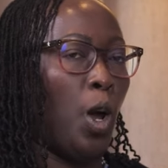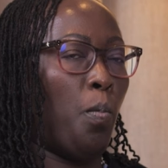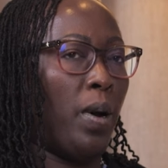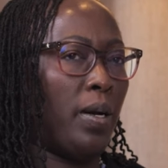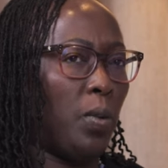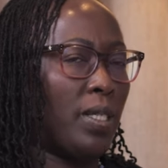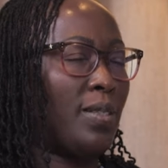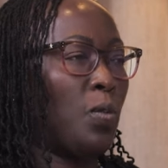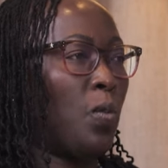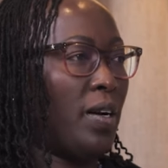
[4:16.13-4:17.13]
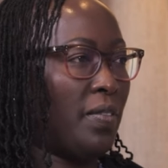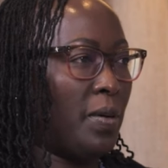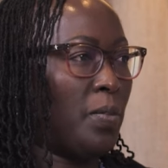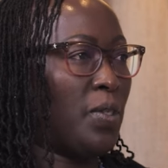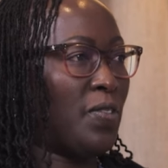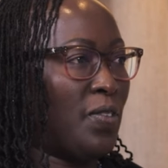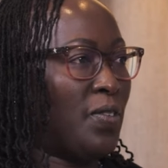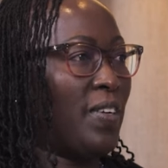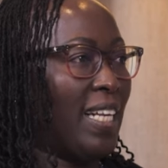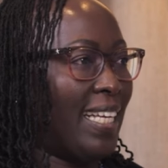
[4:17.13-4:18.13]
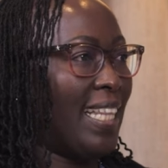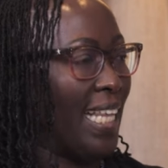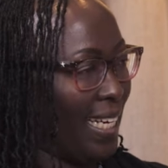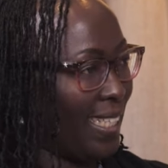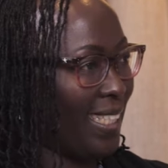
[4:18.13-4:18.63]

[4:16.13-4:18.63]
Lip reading: But it was one of the most fulfilling things,